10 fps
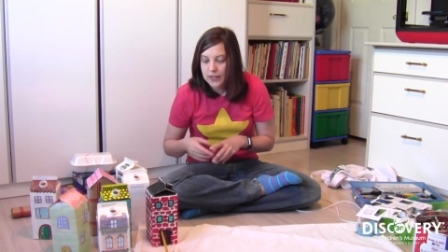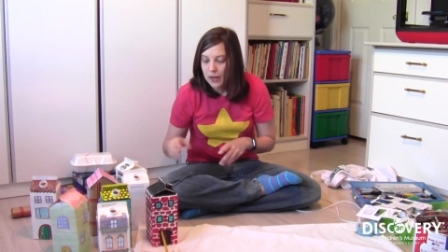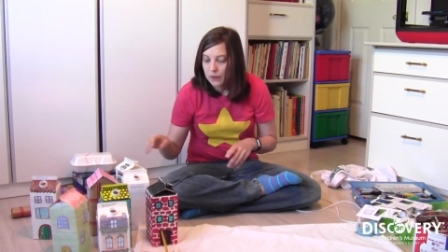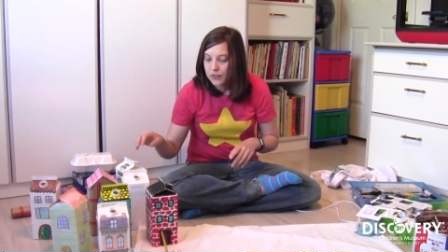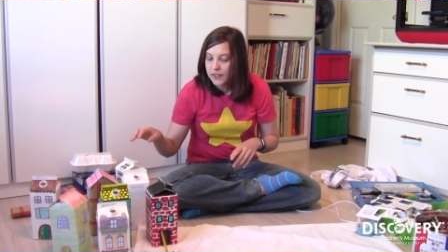
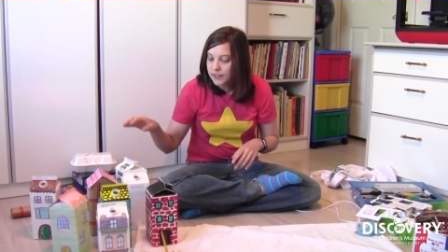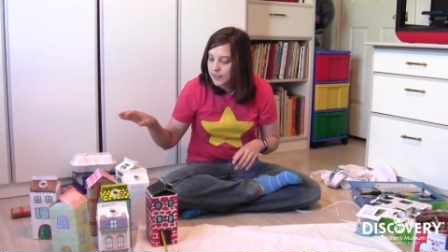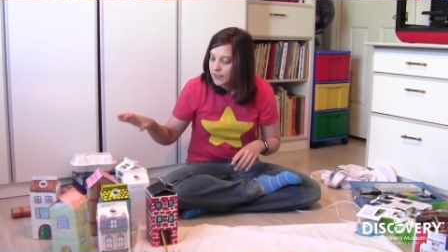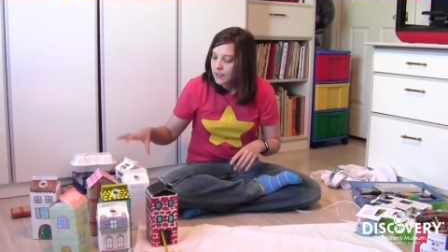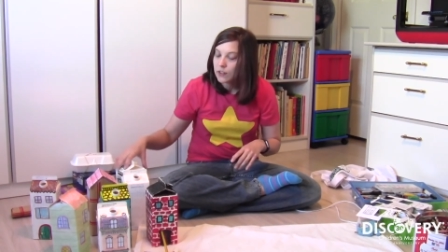Now
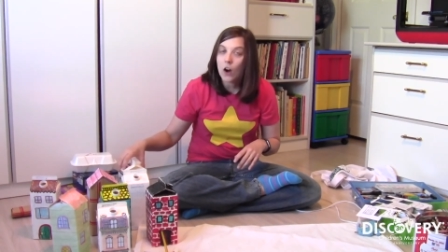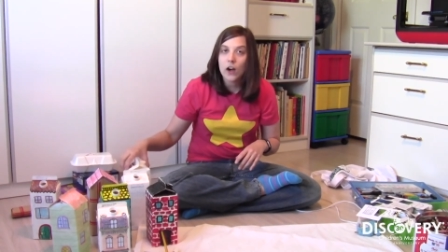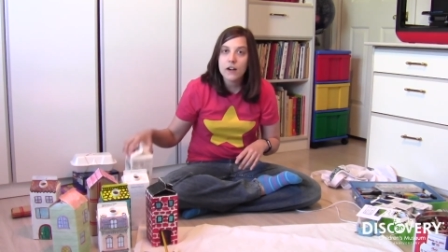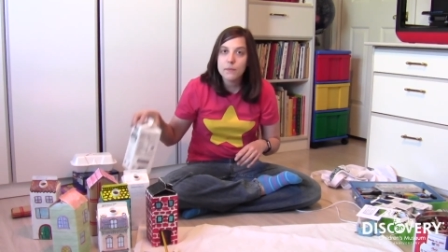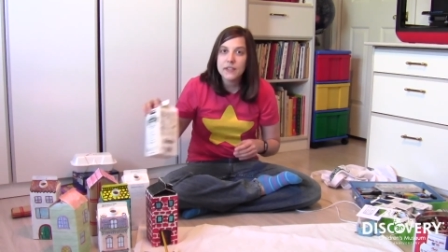this
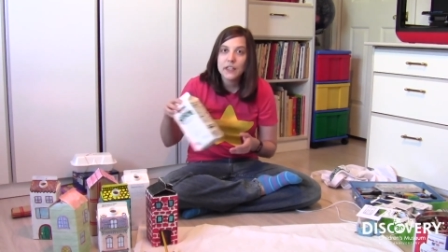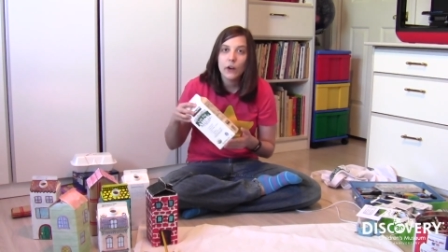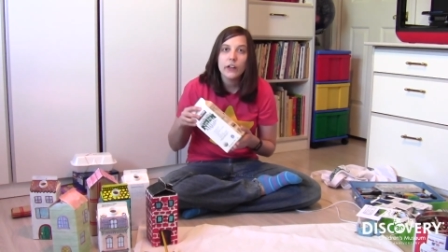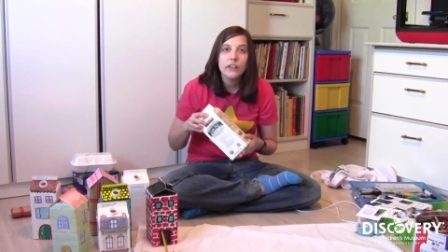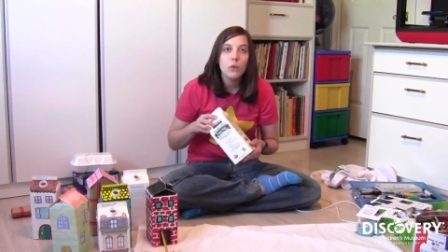carton
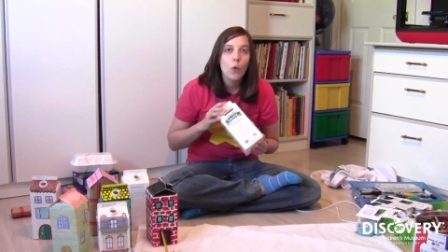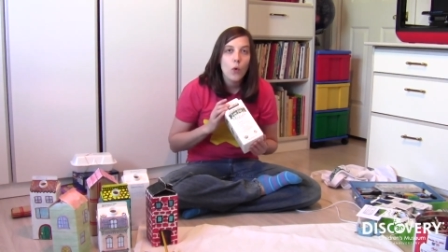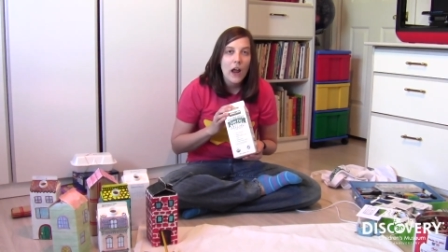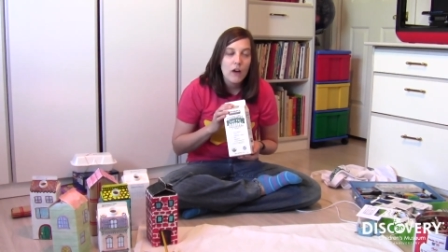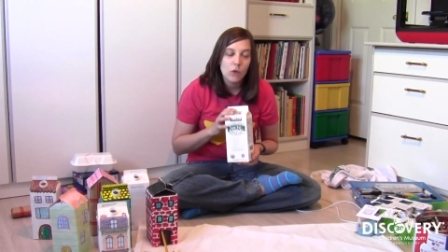material
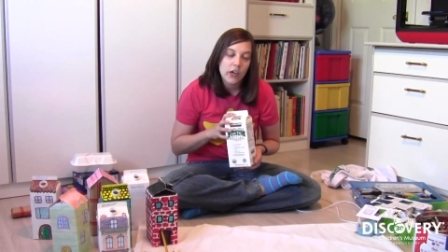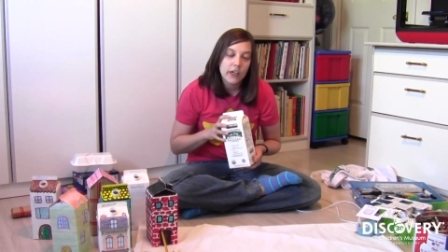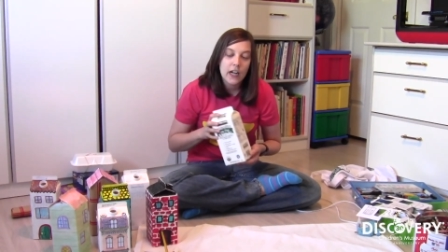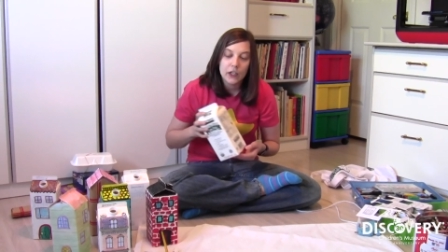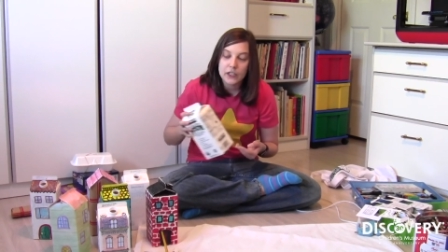won't have
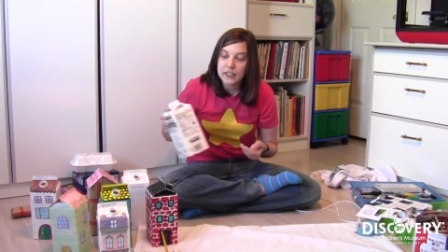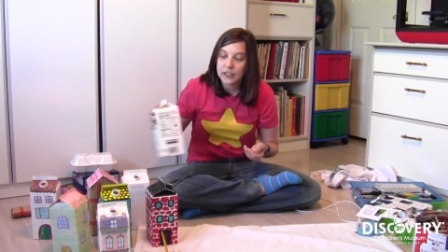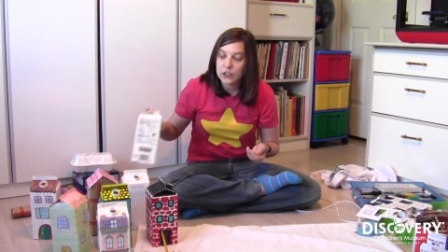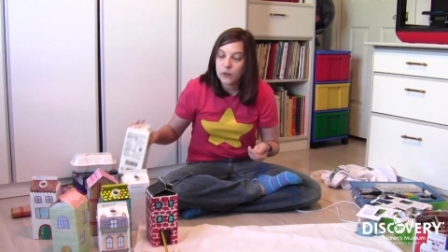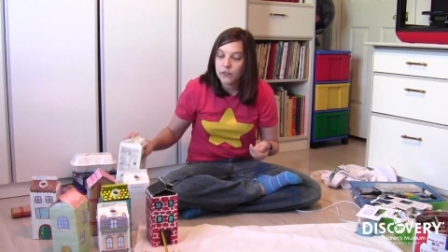watercolor
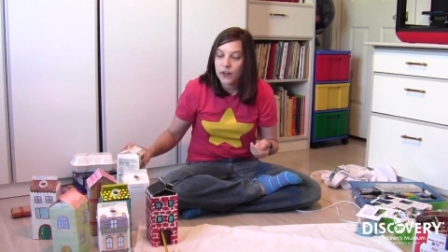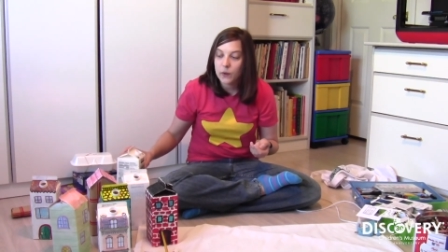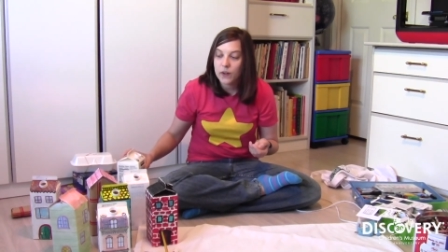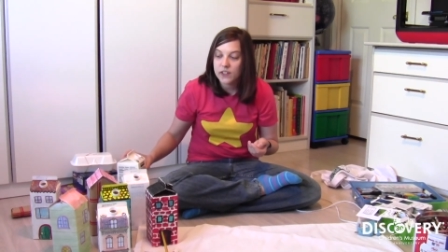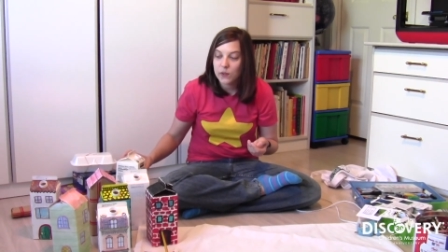stick to it
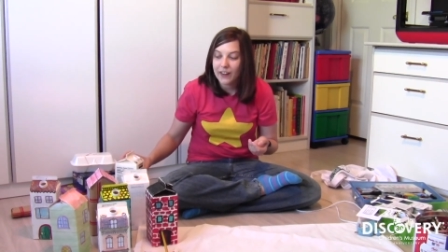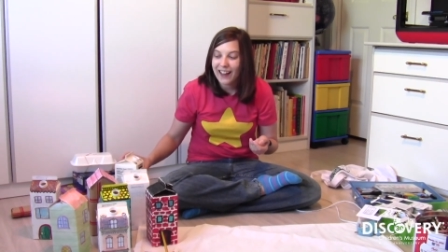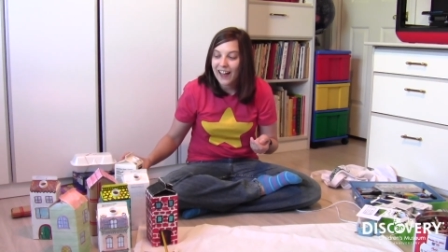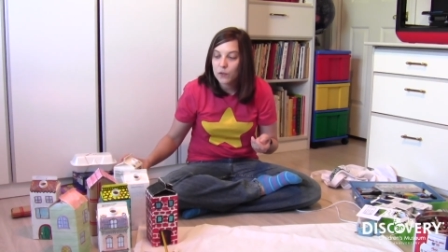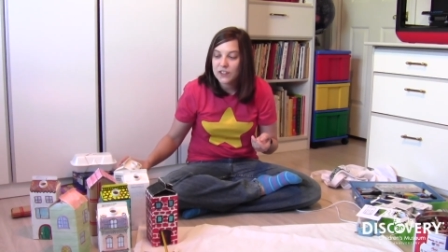very well, so I
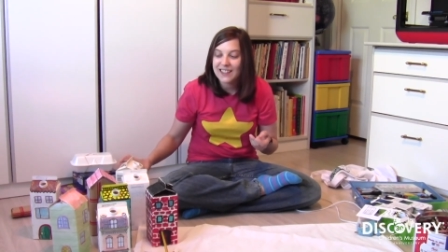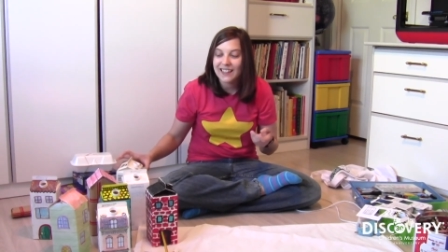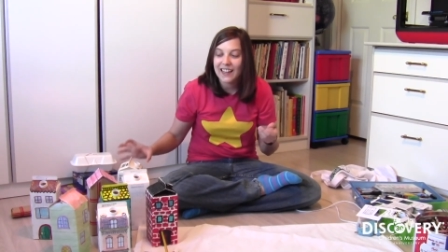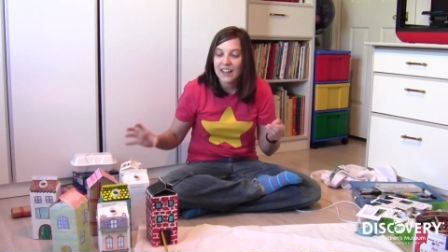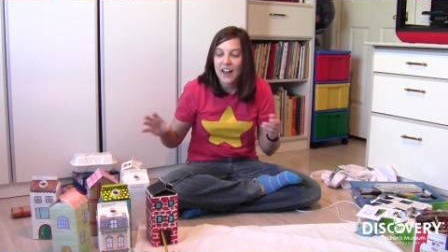kind of was
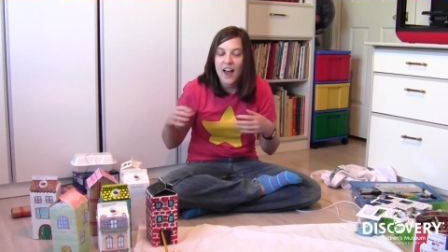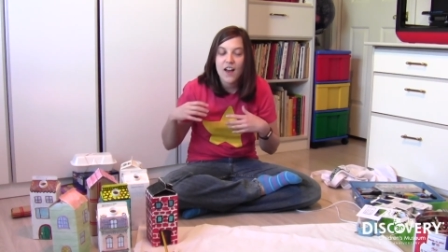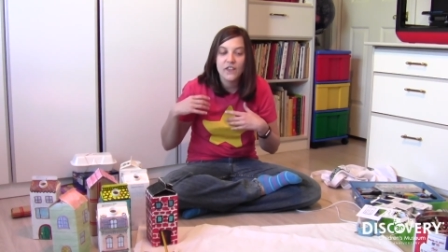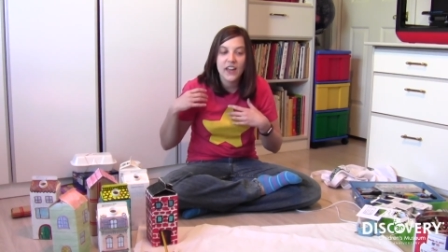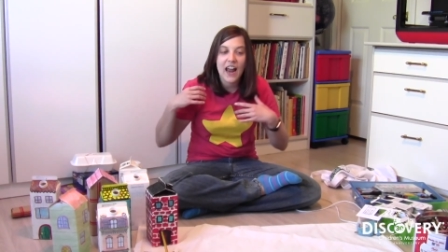thinking
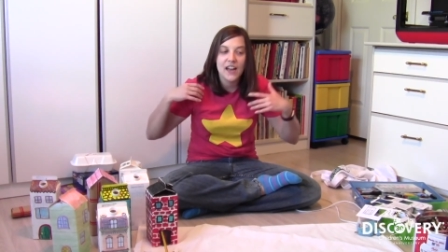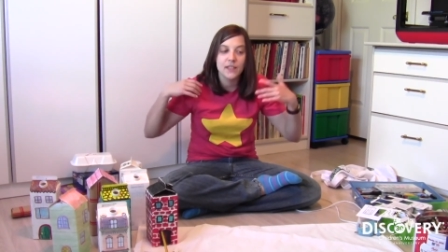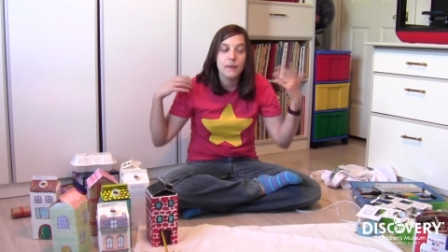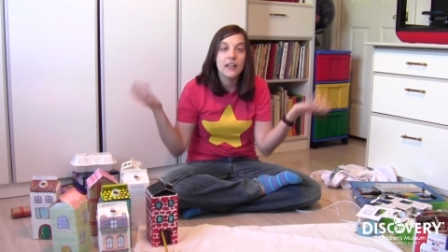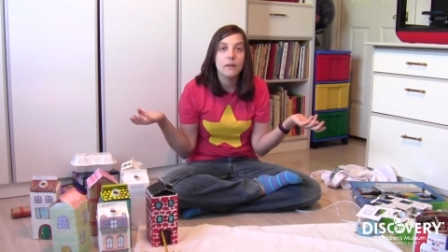of it
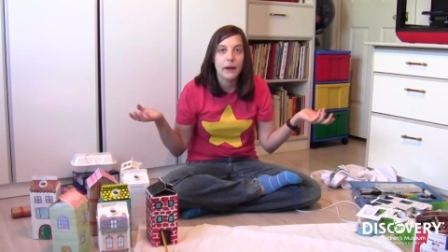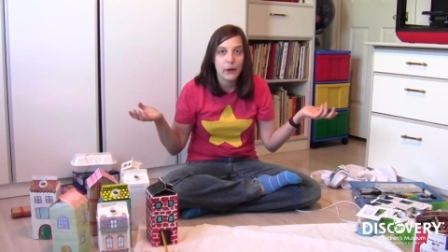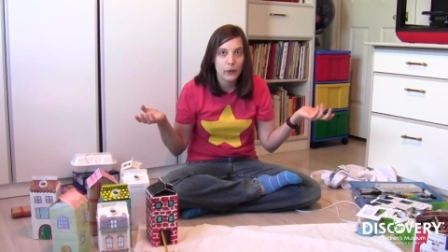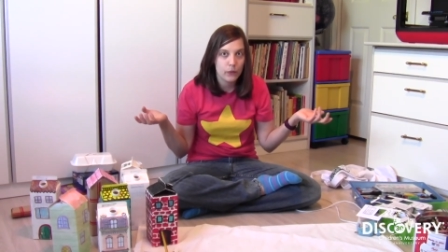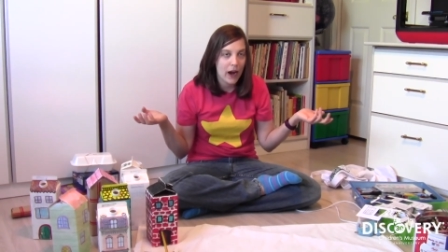as making
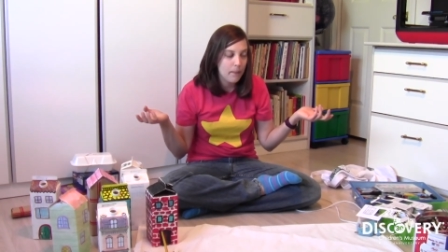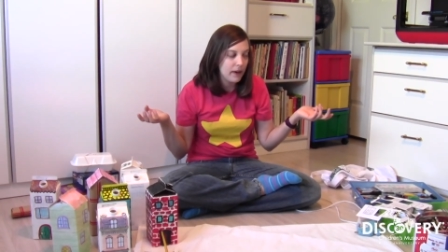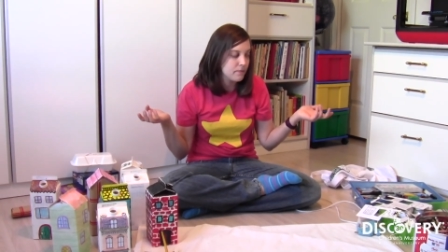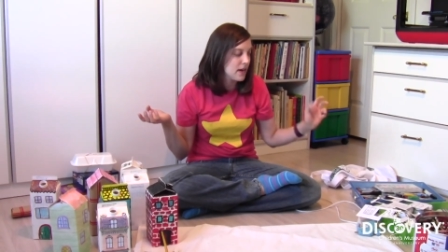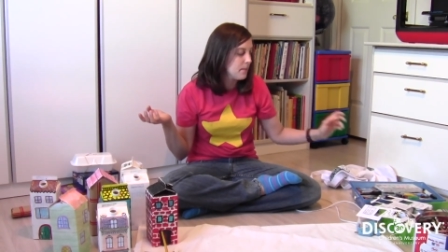my own
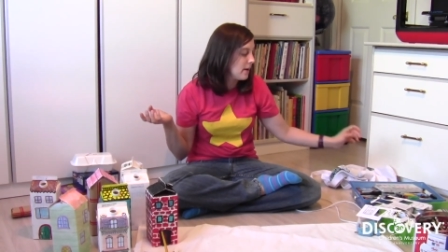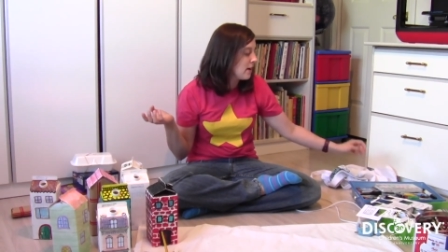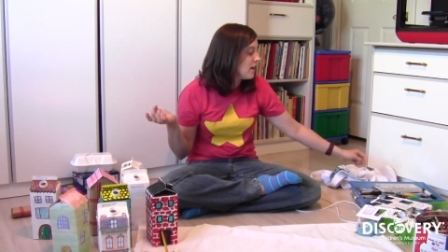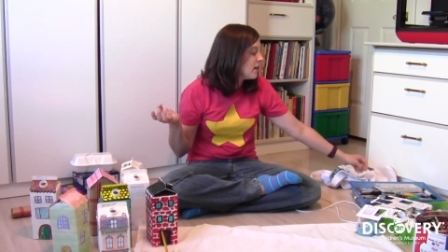wrapping paper.